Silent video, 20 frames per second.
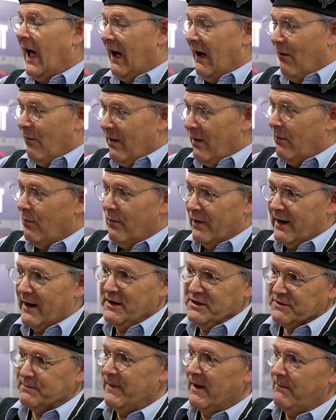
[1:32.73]
Well, when
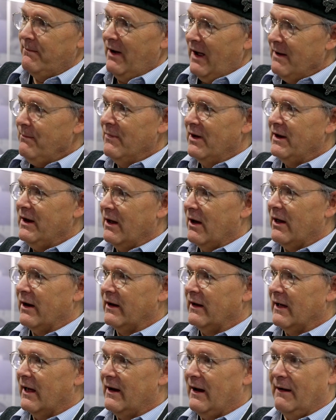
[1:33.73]
I spend my money on a
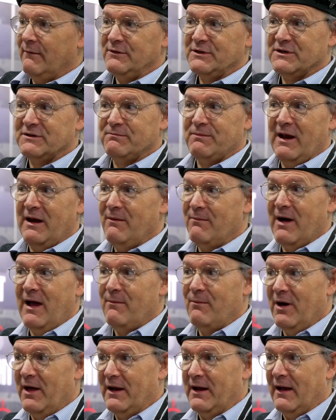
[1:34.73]
gun, I'm spending my
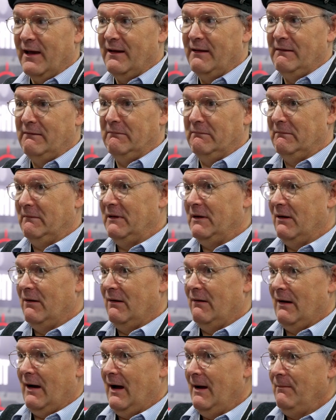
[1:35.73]
money.
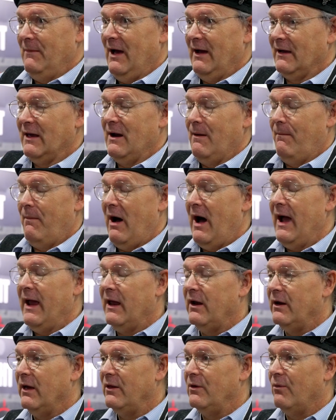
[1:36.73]
I'm not going to buy
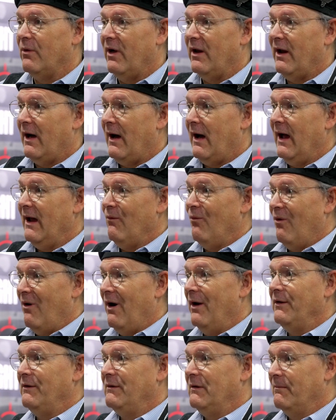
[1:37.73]
another one. I
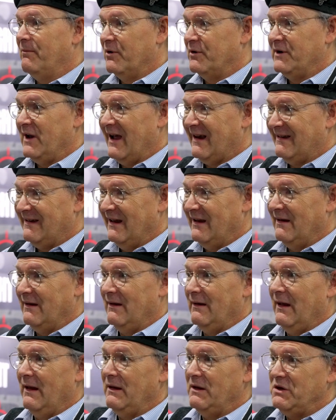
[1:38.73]
want to protect it
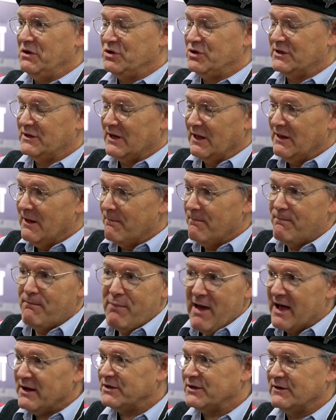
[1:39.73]
to the
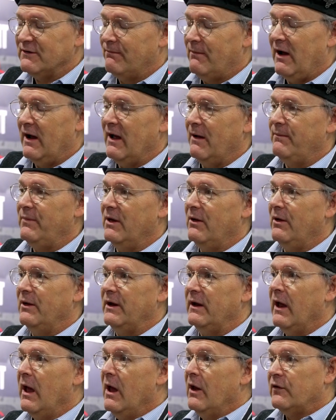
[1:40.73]
best of my
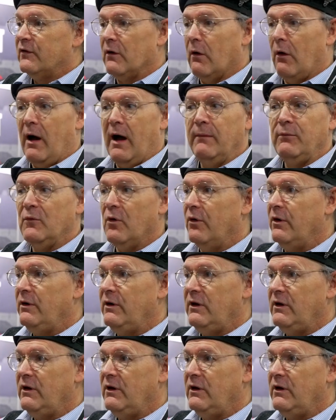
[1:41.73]
ability. So I'm going to